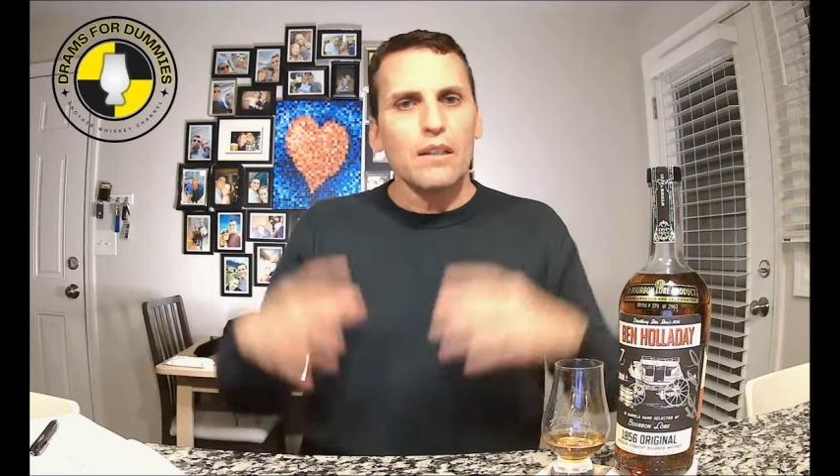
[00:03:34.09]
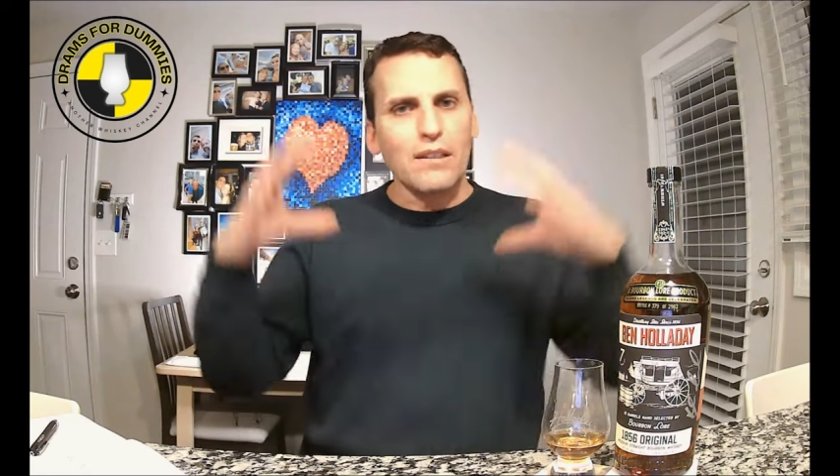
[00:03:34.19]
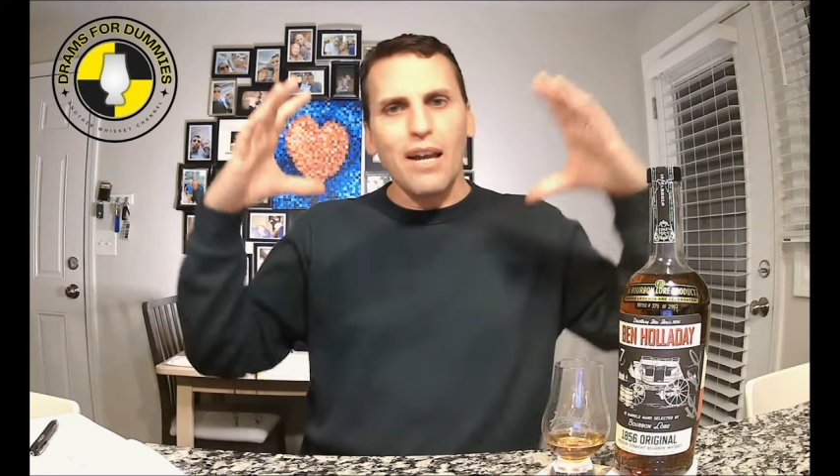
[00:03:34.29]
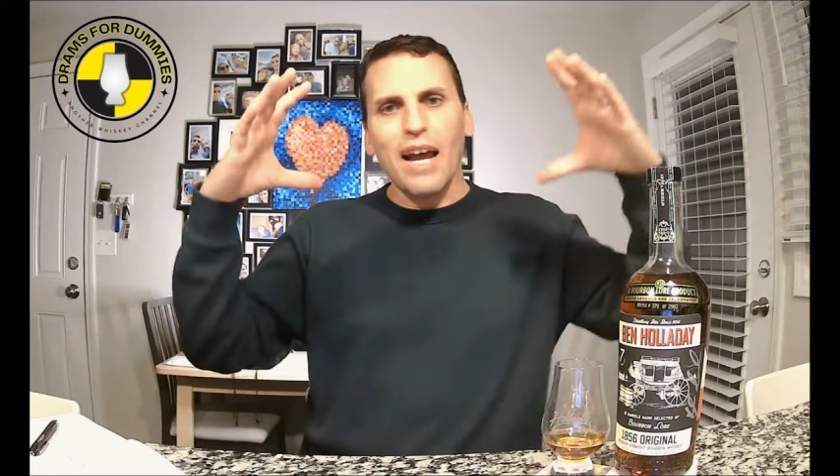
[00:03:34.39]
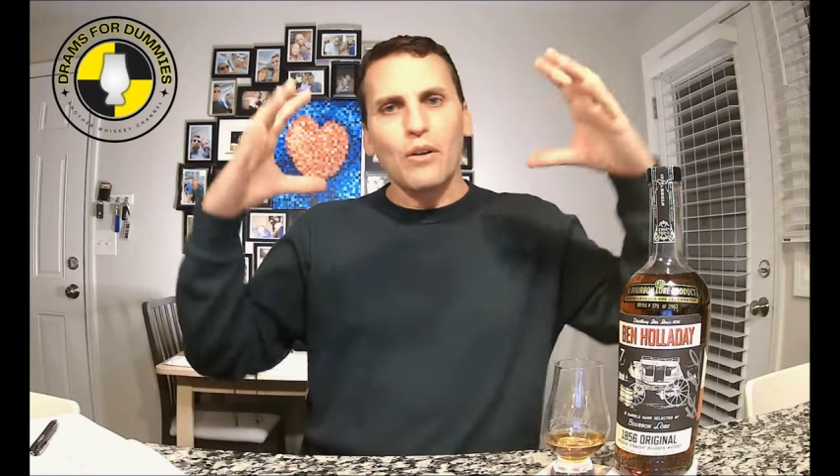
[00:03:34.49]

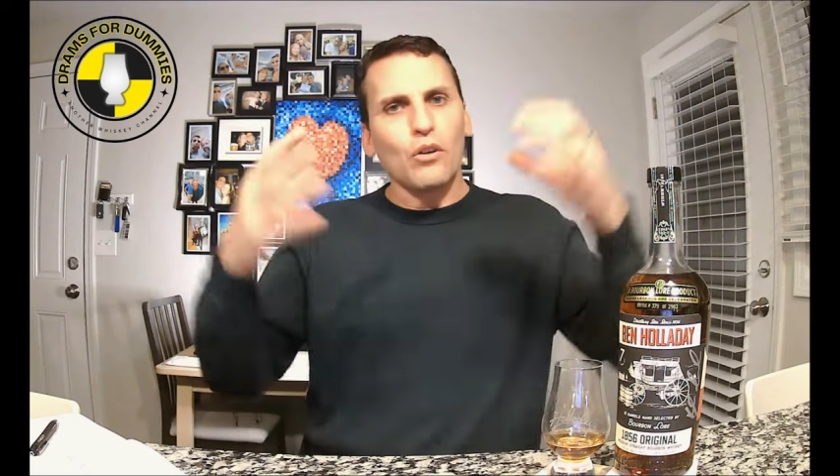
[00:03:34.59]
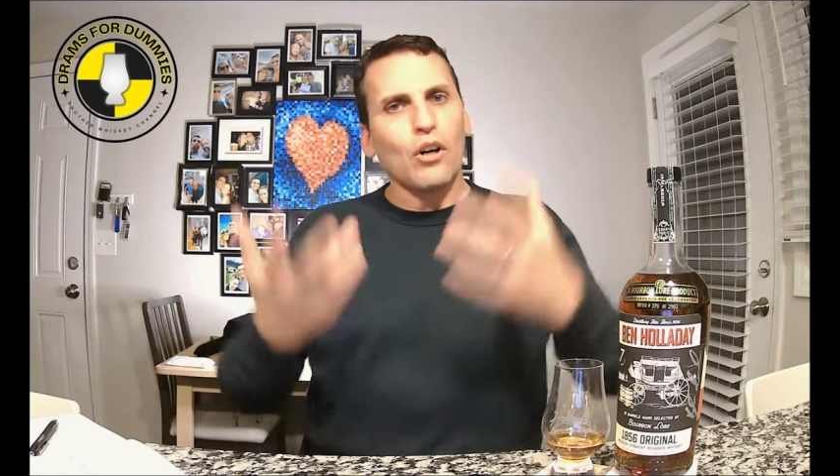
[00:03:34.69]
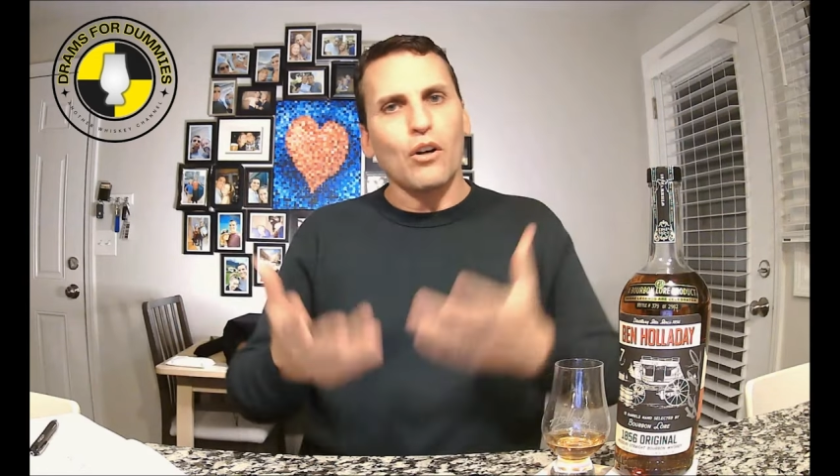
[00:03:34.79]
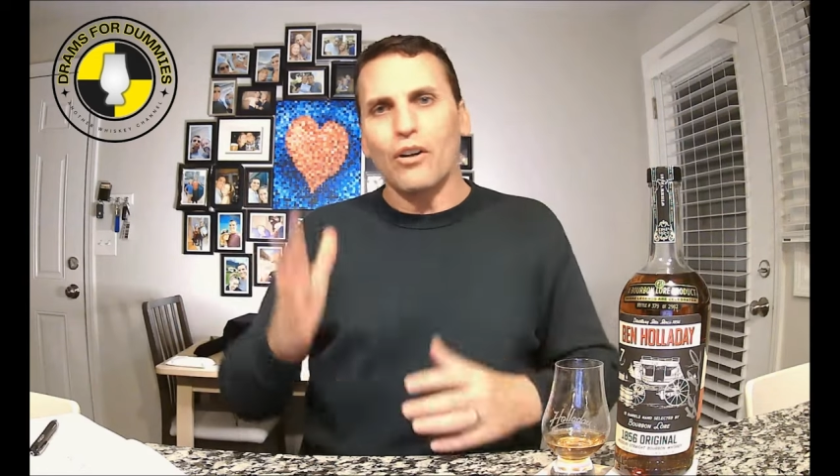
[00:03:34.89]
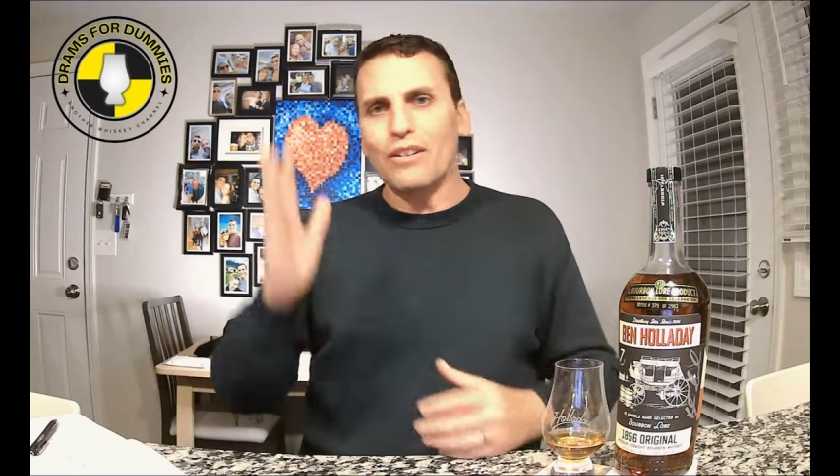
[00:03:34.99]
The title
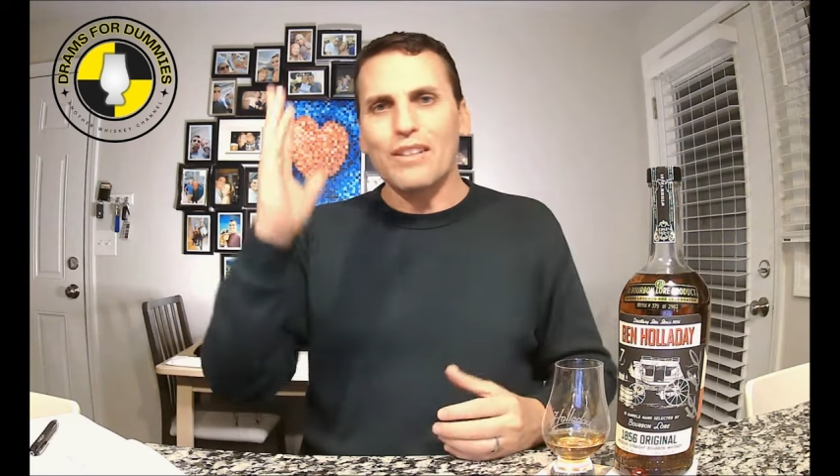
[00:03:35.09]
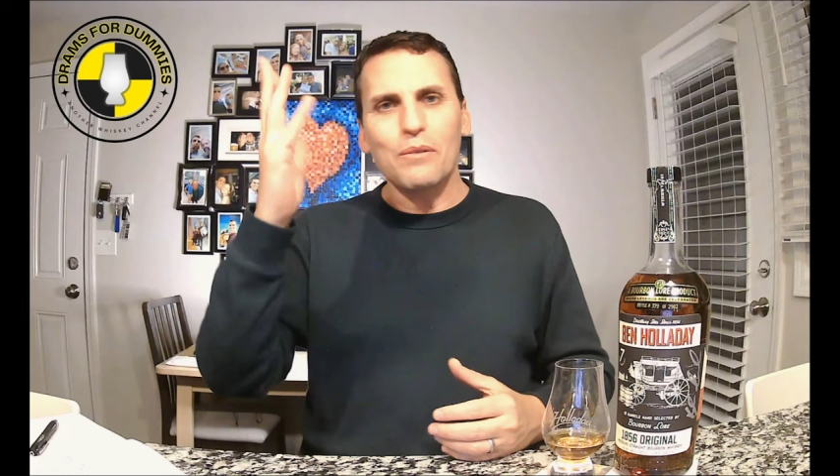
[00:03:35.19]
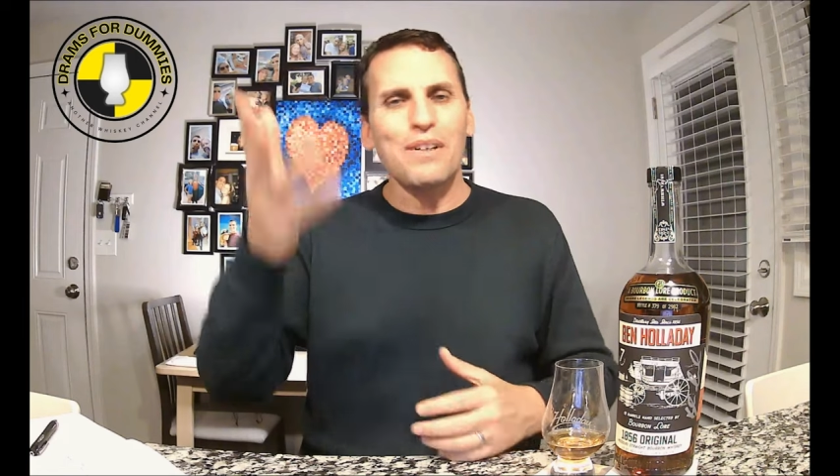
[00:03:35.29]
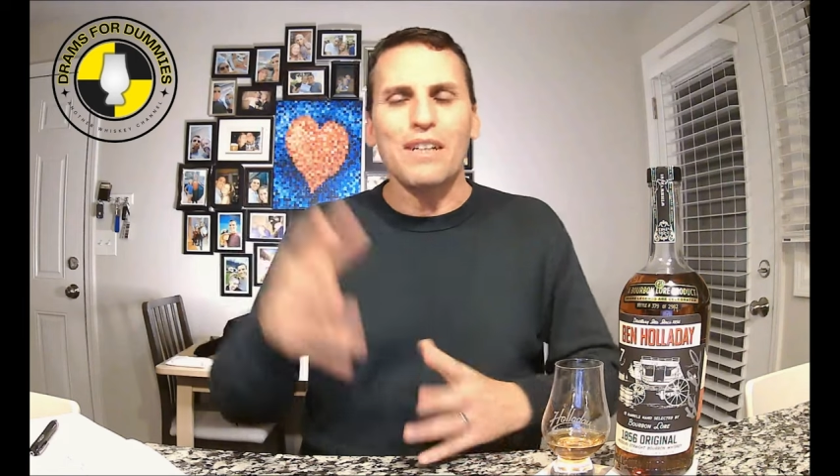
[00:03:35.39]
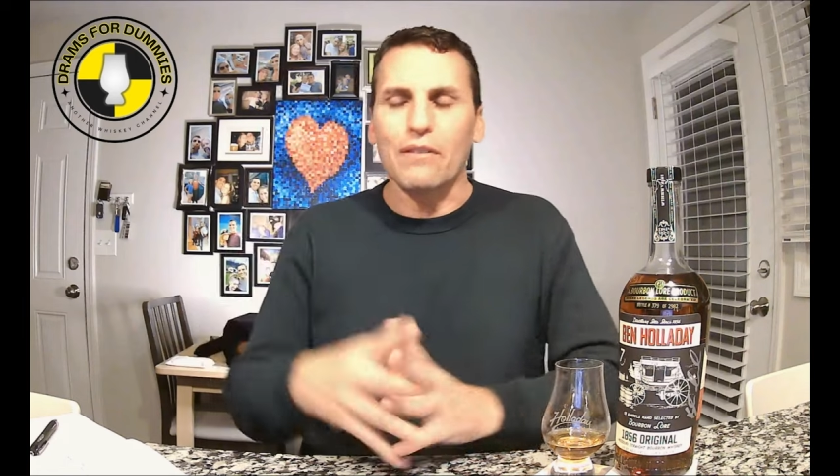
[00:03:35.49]
card, the
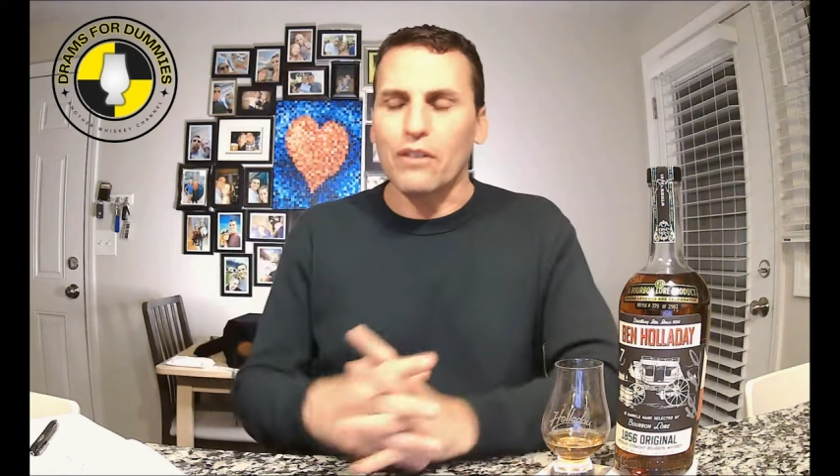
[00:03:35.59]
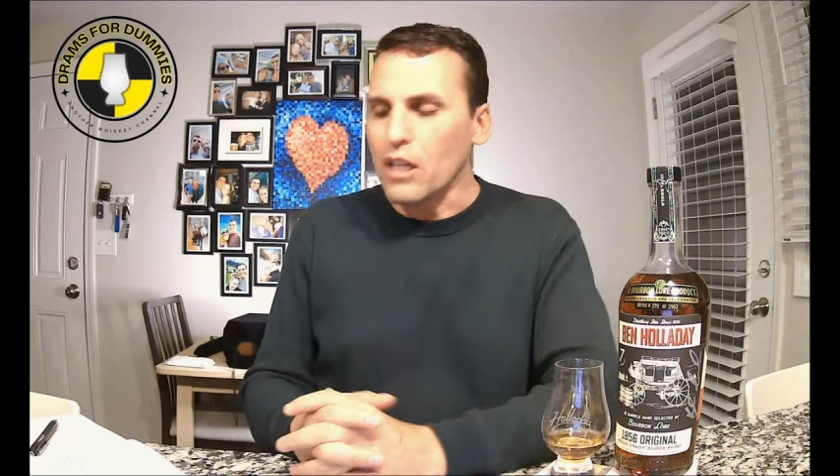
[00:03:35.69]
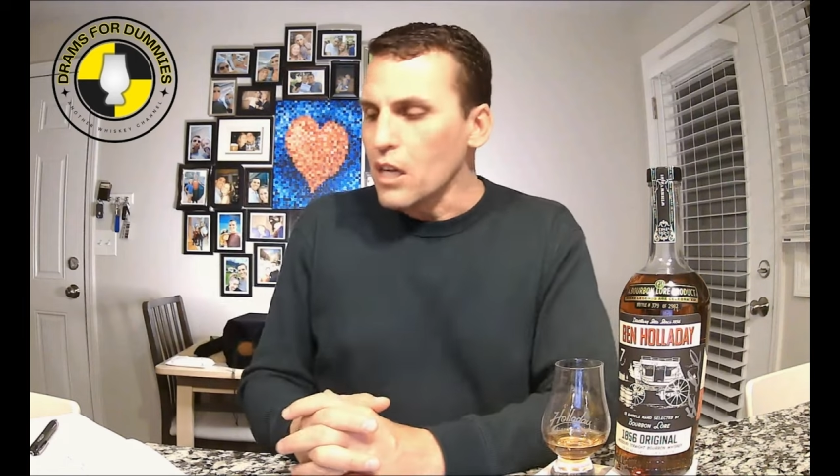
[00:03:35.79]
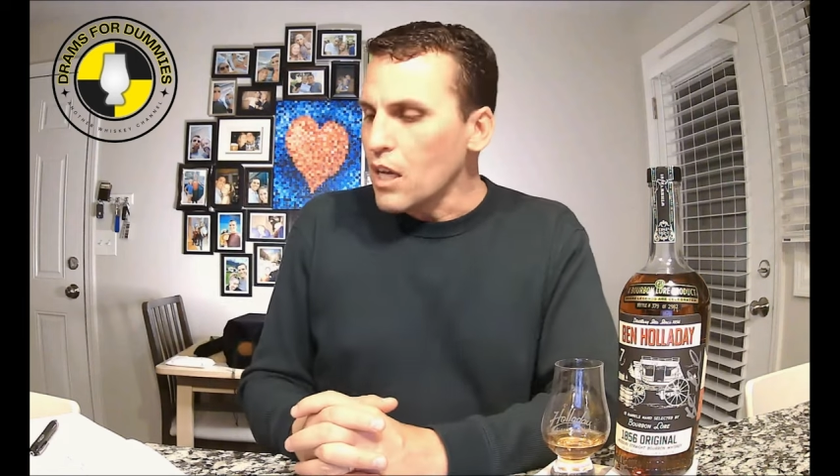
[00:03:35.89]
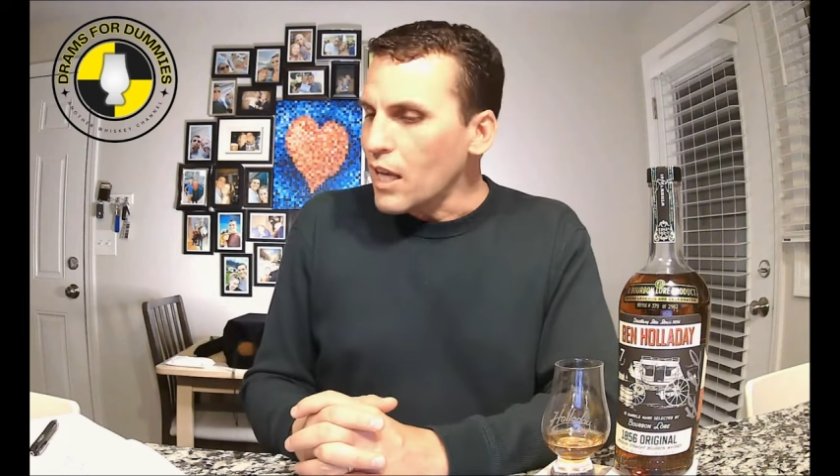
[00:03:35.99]
whatever.